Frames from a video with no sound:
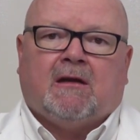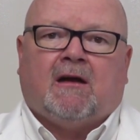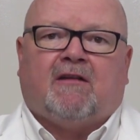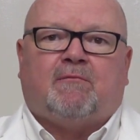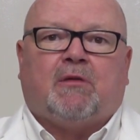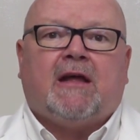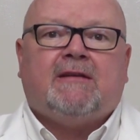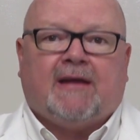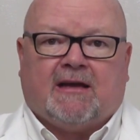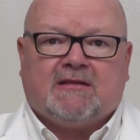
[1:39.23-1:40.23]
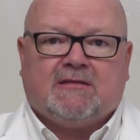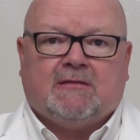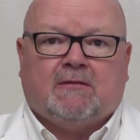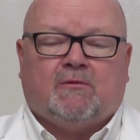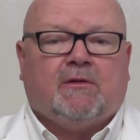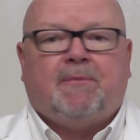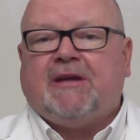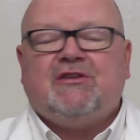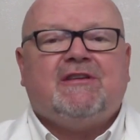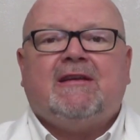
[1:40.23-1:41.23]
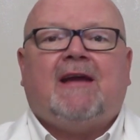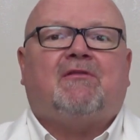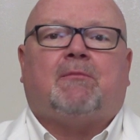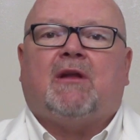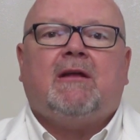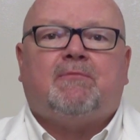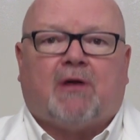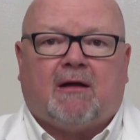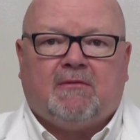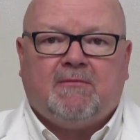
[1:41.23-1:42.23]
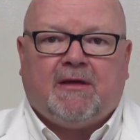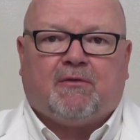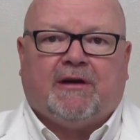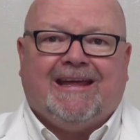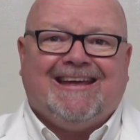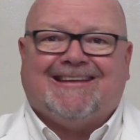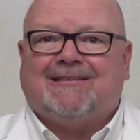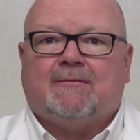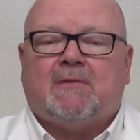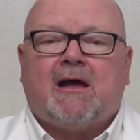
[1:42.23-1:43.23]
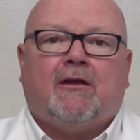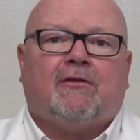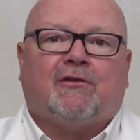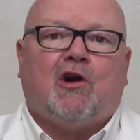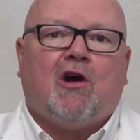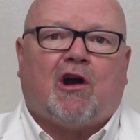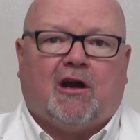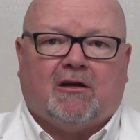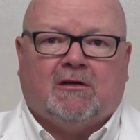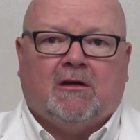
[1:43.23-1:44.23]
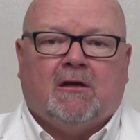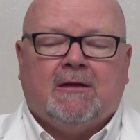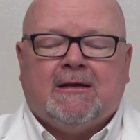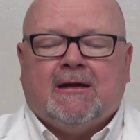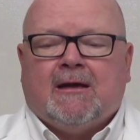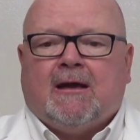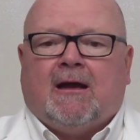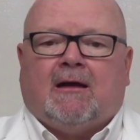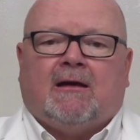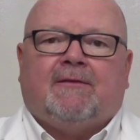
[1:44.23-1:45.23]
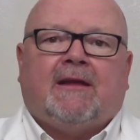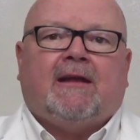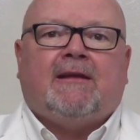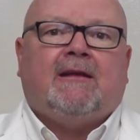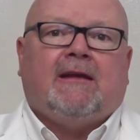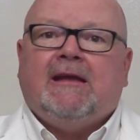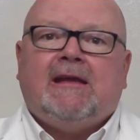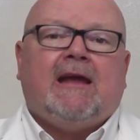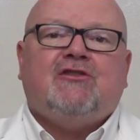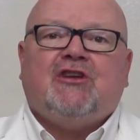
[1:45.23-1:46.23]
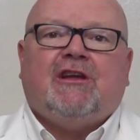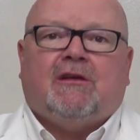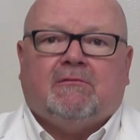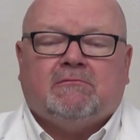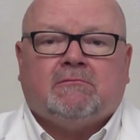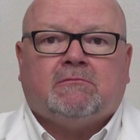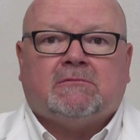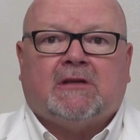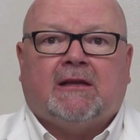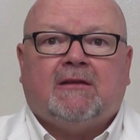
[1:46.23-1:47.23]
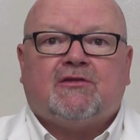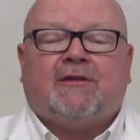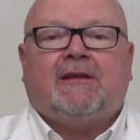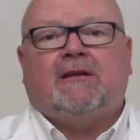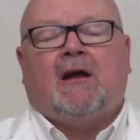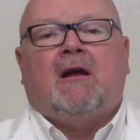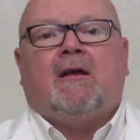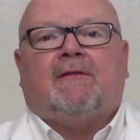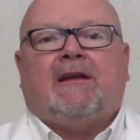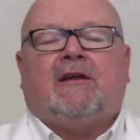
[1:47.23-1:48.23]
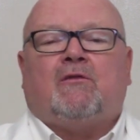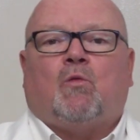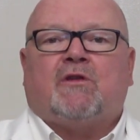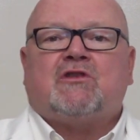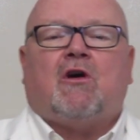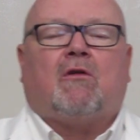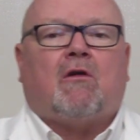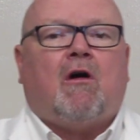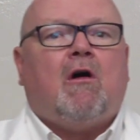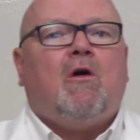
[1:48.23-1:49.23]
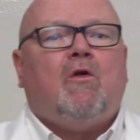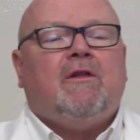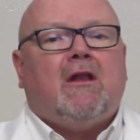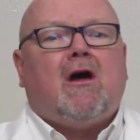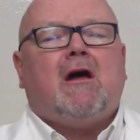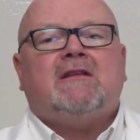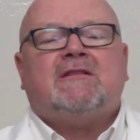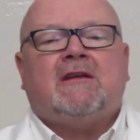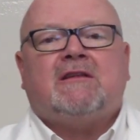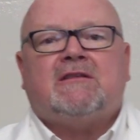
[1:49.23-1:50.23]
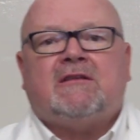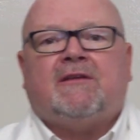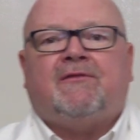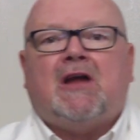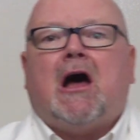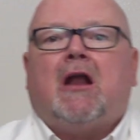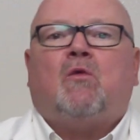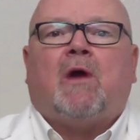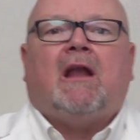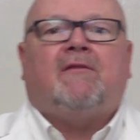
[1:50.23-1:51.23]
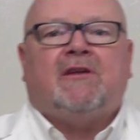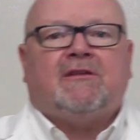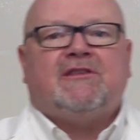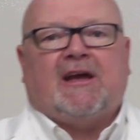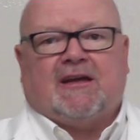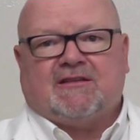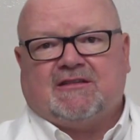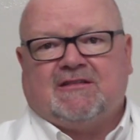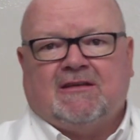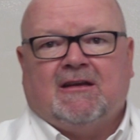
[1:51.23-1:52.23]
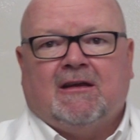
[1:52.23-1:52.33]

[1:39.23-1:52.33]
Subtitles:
blood tests. Well, the patient didn't have a blood problem; they were hit by another car. And then they did an EKG, and so they did what's called all non-sensitive, non-relevant tests.